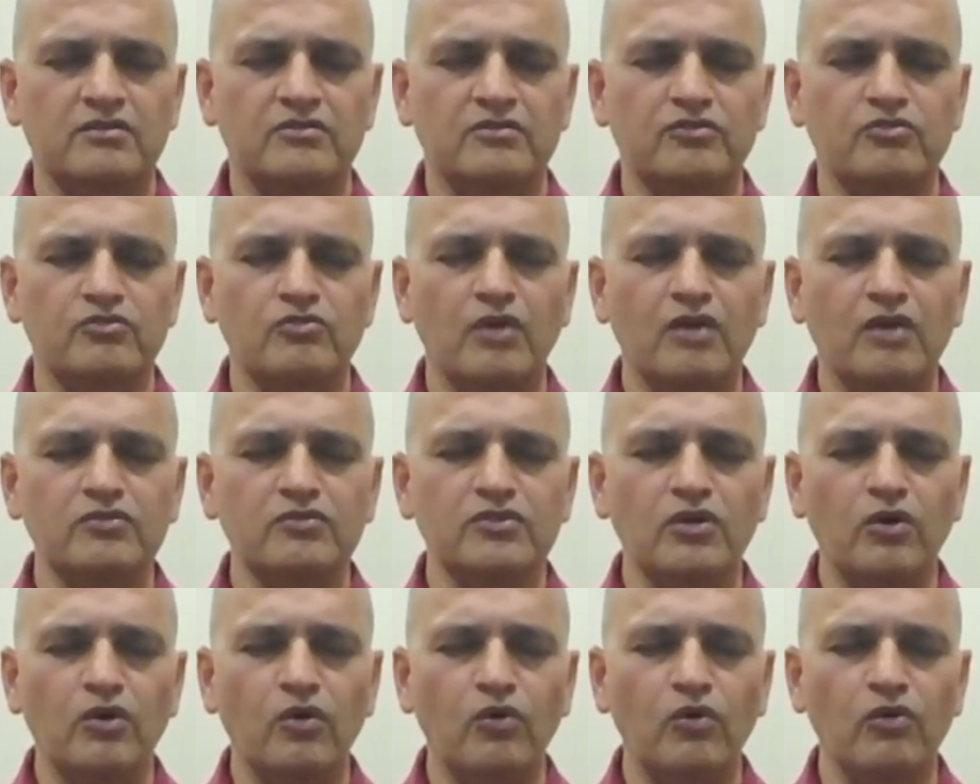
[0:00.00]
throughout
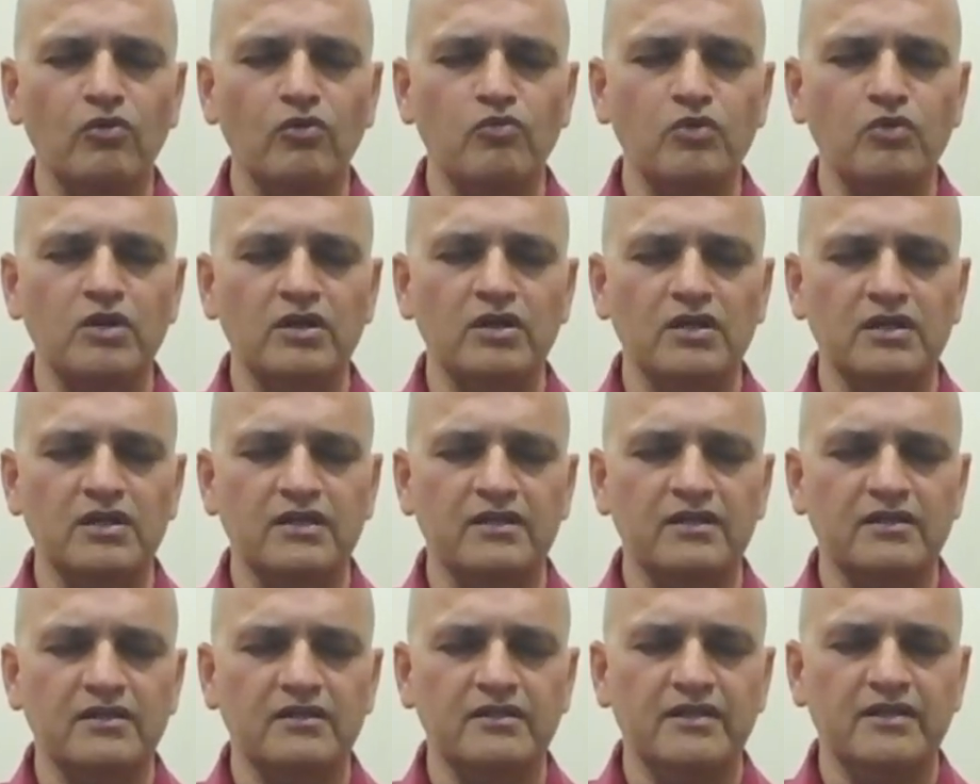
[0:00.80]
the whole world,
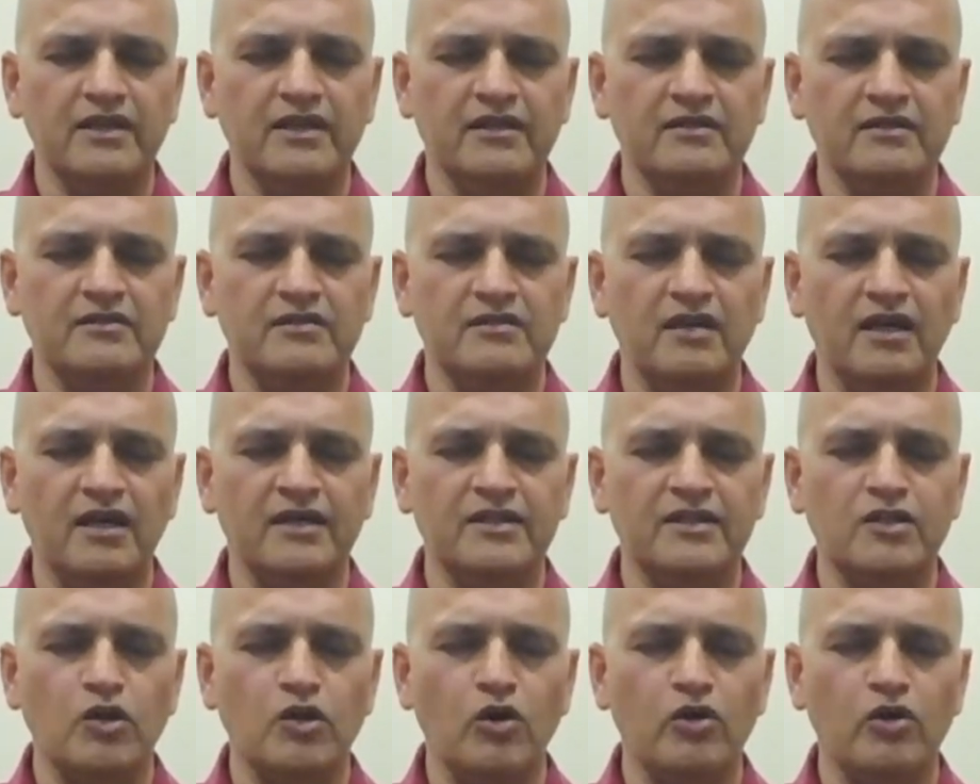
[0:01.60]
the
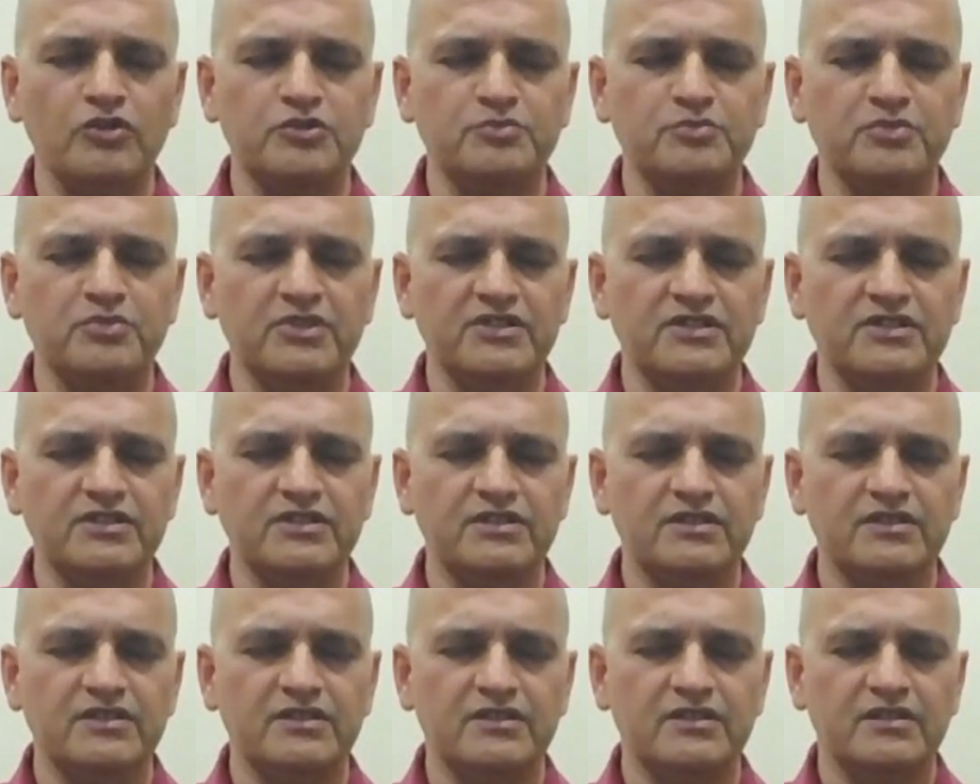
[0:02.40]
entire
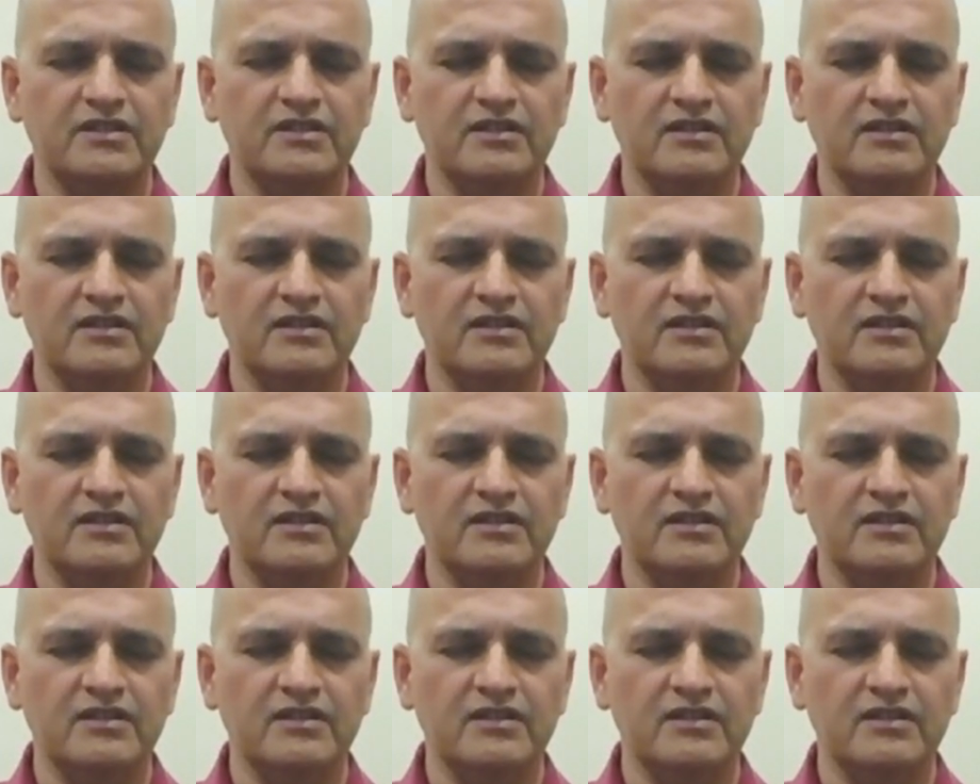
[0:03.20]
cosmos.